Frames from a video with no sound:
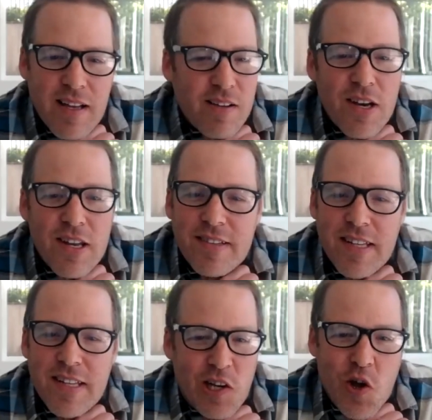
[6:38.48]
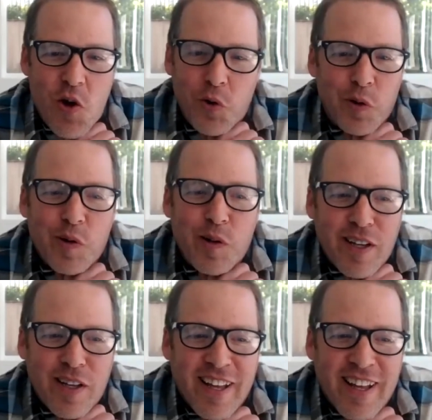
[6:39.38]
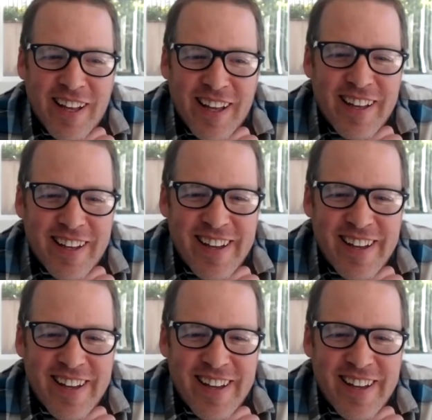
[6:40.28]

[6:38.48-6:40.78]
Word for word: I'm going to say no. That would be a